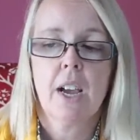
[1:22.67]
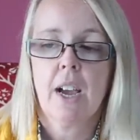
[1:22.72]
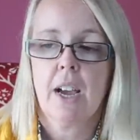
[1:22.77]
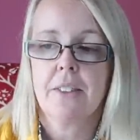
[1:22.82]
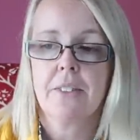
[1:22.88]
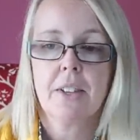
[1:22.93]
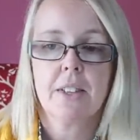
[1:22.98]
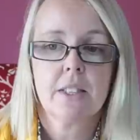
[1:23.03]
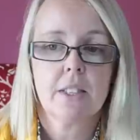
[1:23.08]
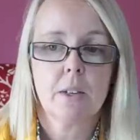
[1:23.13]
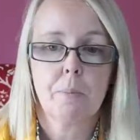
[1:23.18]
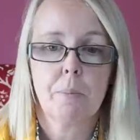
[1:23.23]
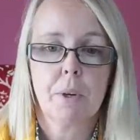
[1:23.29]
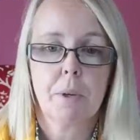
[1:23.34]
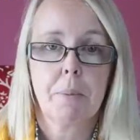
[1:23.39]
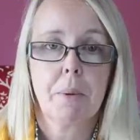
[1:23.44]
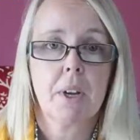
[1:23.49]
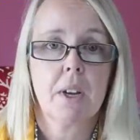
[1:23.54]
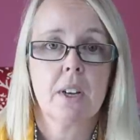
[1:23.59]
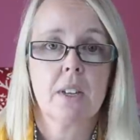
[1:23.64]
and that's simply
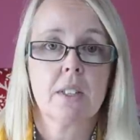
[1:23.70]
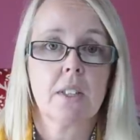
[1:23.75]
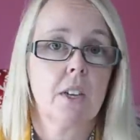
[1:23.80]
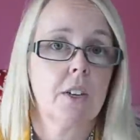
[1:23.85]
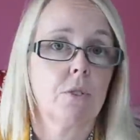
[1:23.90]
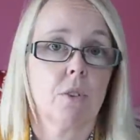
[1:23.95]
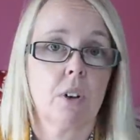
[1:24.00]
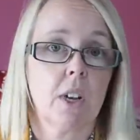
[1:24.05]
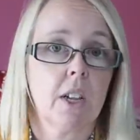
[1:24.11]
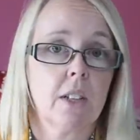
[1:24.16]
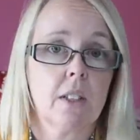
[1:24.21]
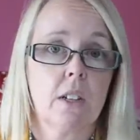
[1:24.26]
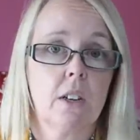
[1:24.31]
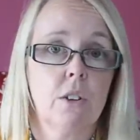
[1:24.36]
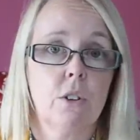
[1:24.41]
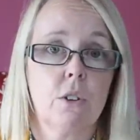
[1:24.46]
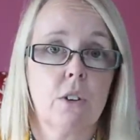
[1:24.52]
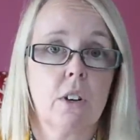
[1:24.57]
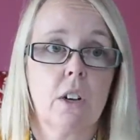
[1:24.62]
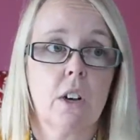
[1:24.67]
because I don't like the
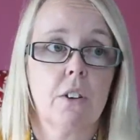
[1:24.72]
look